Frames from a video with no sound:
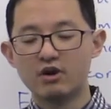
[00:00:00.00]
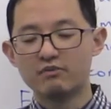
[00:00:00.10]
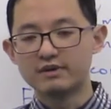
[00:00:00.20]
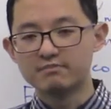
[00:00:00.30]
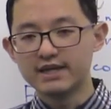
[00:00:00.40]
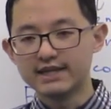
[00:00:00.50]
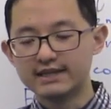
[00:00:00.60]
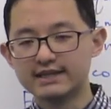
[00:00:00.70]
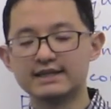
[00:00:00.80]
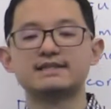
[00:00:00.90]
what we
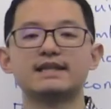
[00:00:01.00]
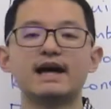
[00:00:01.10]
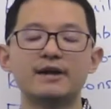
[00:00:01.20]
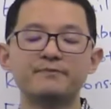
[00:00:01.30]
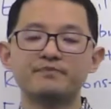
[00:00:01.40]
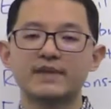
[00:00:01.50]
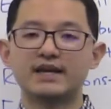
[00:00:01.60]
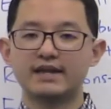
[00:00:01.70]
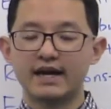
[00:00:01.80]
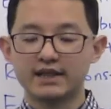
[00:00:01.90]
mean is that
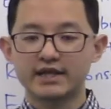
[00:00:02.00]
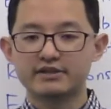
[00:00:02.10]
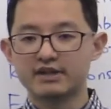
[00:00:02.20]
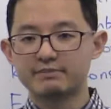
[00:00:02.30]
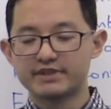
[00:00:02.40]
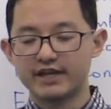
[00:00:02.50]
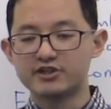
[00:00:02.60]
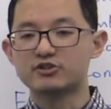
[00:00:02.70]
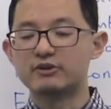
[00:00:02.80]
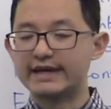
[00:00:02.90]
the electric
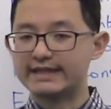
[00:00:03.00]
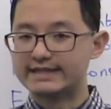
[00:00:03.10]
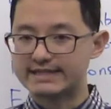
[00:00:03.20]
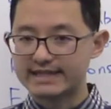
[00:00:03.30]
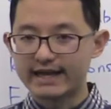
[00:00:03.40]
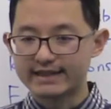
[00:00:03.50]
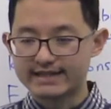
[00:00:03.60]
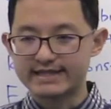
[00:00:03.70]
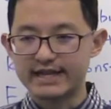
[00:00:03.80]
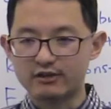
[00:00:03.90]
potential inside the
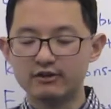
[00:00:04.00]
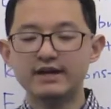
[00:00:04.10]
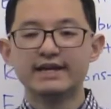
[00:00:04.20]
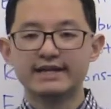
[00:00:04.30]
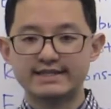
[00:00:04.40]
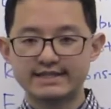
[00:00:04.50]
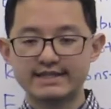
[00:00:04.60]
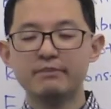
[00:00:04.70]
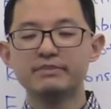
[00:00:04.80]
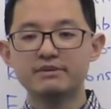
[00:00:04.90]
cell is
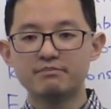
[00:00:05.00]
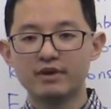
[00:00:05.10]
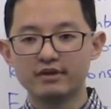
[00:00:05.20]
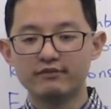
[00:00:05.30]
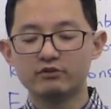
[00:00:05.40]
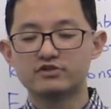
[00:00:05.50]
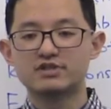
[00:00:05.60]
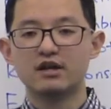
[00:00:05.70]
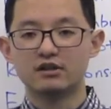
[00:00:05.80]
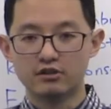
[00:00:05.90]
70
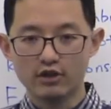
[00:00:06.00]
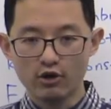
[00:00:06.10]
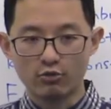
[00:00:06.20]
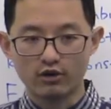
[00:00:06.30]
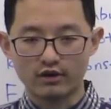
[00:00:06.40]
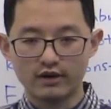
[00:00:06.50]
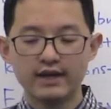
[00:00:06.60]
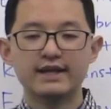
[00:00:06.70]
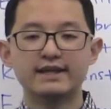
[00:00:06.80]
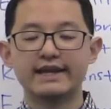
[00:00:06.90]
millivolts
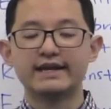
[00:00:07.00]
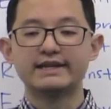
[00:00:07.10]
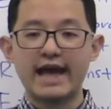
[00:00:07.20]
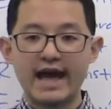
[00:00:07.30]
lower than